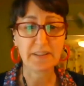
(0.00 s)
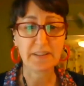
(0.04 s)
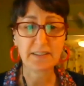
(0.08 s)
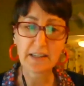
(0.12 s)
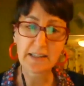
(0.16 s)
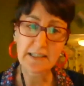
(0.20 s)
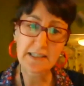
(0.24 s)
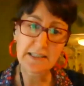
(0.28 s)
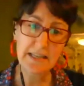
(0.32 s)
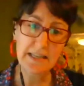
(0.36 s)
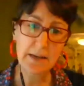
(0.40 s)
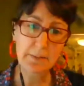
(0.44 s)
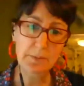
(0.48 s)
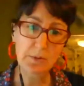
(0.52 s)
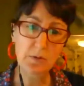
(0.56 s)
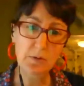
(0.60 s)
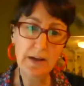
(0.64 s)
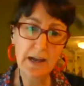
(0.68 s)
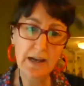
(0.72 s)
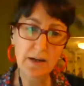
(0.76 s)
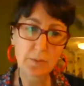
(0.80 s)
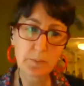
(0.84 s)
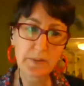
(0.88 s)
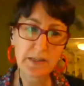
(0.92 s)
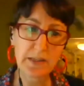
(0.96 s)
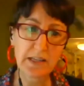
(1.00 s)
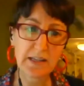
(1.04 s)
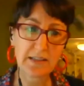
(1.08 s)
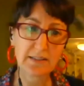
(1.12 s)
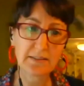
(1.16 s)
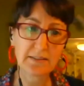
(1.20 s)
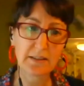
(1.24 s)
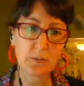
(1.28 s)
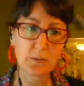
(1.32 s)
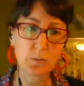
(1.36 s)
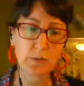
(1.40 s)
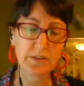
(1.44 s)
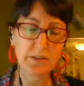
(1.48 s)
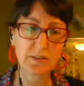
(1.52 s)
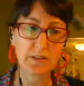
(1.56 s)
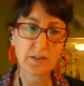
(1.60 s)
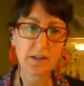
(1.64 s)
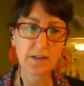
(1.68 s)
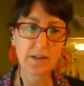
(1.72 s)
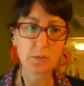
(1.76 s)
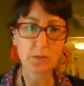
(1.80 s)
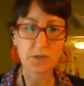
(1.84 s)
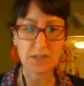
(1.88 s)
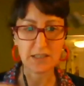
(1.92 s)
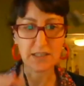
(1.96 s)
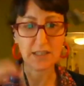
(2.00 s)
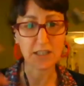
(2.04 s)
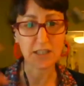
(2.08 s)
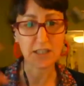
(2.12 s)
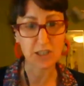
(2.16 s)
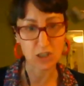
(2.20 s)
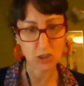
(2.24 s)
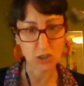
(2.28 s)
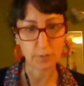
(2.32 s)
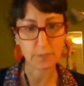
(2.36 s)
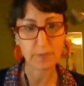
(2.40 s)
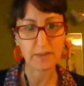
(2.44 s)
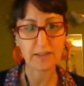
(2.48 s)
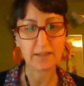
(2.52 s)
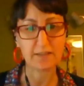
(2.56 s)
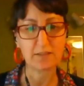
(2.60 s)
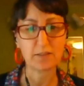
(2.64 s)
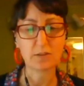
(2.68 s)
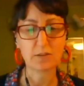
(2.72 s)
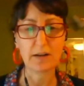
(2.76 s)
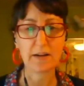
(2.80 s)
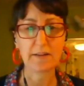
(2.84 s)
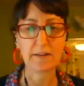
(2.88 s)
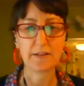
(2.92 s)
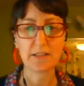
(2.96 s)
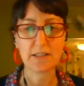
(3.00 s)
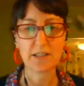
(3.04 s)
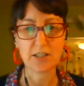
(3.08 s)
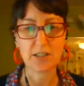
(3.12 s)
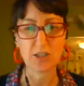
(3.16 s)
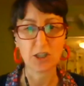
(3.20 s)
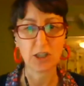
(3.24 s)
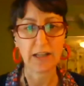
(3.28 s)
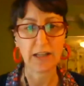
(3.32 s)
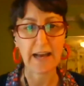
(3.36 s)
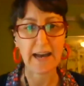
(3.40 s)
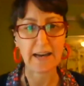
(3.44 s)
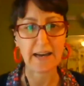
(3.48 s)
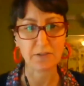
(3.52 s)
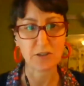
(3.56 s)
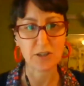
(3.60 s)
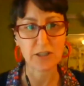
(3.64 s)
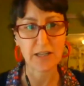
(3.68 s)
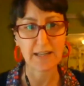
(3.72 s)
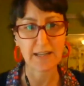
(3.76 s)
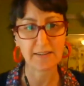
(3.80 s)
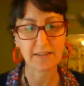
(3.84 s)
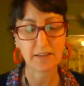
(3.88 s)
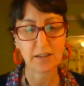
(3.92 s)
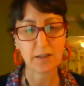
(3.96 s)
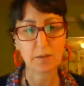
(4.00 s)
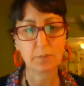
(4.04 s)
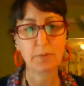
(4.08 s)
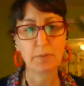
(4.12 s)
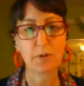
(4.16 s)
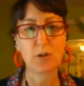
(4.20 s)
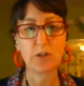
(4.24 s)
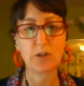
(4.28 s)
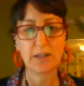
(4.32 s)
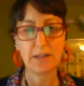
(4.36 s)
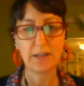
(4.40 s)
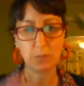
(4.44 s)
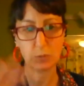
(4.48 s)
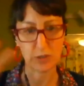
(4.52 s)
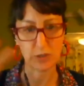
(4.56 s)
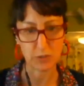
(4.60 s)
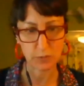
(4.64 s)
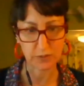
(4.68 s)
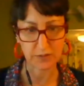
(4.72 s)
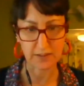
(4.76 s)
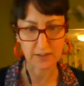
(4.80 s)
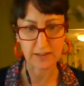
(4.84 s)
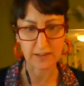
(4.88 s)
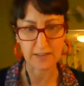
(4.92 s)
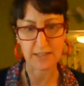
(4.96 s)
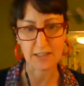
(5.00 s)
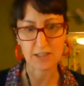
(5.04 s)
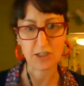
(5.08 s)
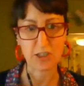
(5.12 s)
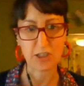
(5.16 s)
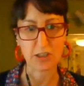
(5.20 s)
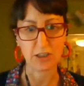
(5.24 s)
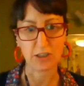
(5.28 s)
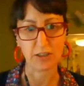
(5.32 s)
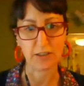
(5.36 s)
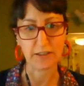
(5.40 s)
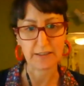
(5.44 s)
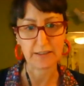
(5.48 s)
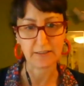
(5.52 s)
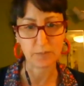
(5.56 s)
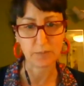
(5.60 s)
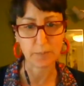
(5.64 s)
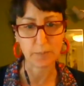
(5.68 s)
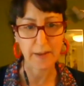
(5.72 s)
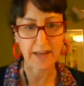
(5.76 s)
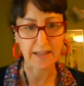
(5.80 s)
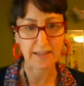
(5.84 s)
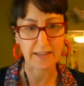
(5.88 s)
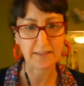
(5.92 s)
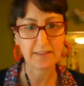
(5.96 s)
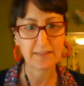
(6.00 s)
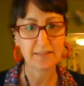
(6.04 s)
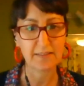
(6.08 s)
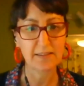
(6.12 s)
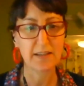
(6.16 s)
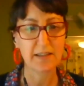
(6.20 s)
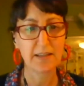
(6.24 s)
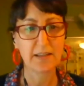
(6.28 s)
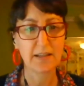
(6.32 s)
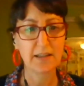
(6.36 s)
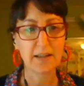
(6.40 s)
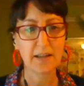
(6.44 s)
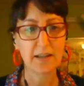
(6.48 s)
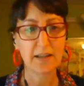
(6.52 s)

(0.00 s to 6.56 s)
The second time around, because there was an additional piece around the digital advertising component, which was an additional expense.